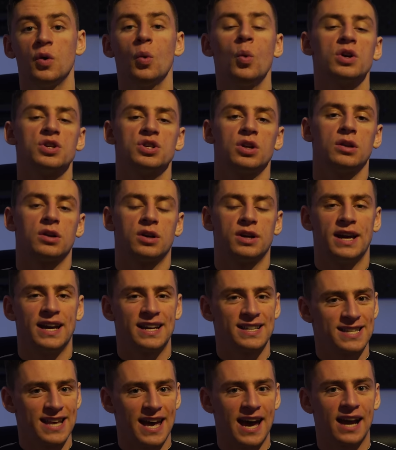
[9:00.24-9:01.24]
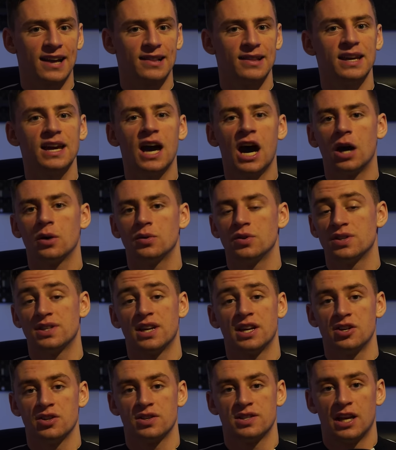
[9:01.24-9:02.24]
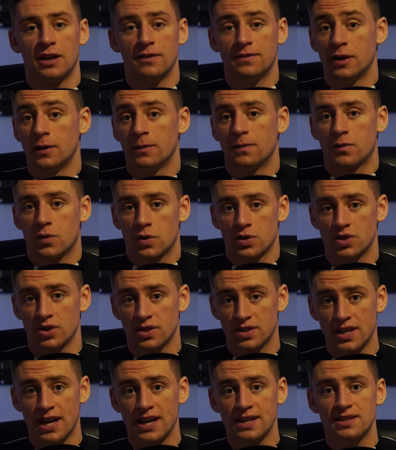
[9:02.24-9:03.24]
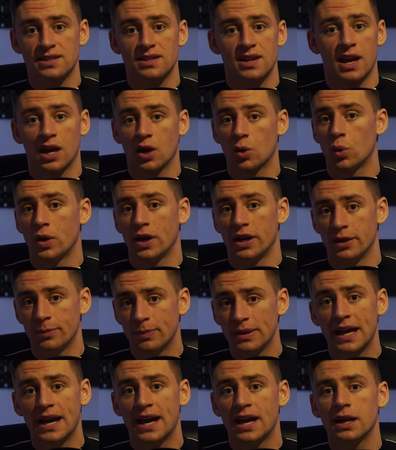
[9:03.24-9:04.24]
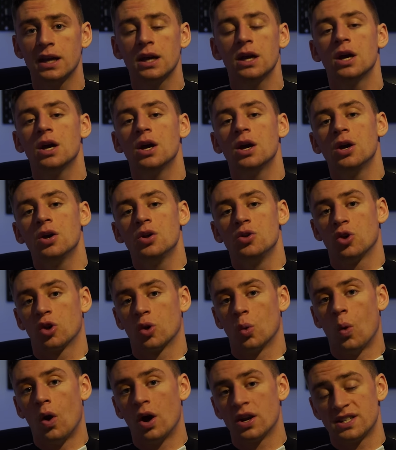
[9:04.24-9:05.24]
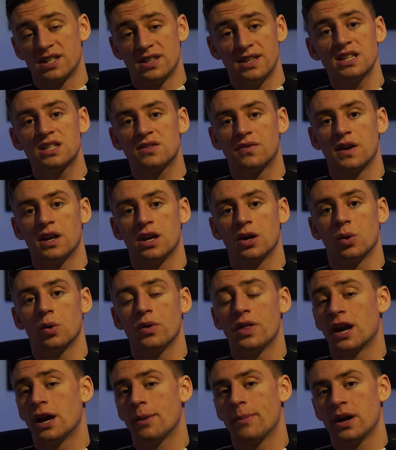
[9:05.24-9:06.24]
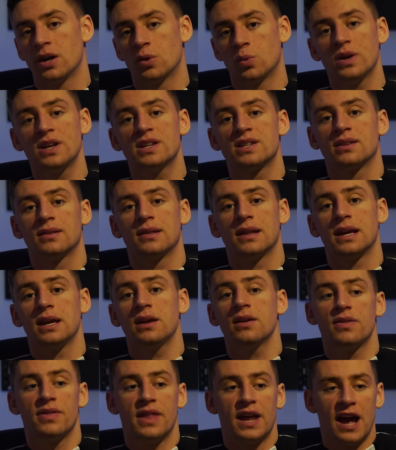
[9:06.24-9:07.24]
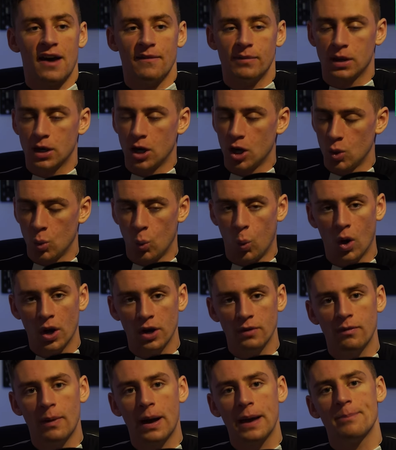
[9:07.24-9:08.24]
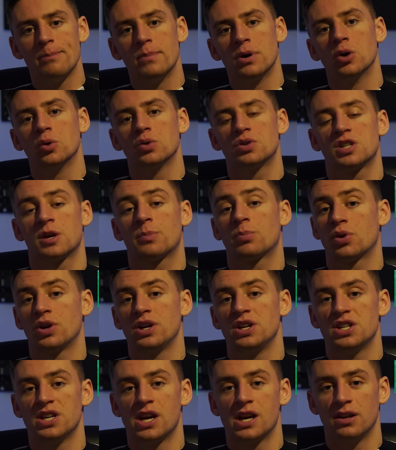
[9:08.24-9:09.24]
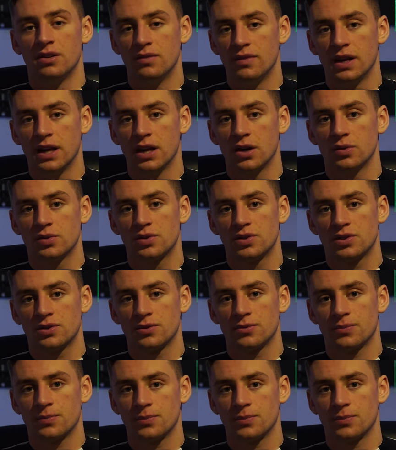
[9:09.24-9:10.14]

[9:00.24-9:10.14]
you want to learn exactly how to set yourself up for success and create a plan, you can watch this video that I made recently that have become one of my most appreciated videos.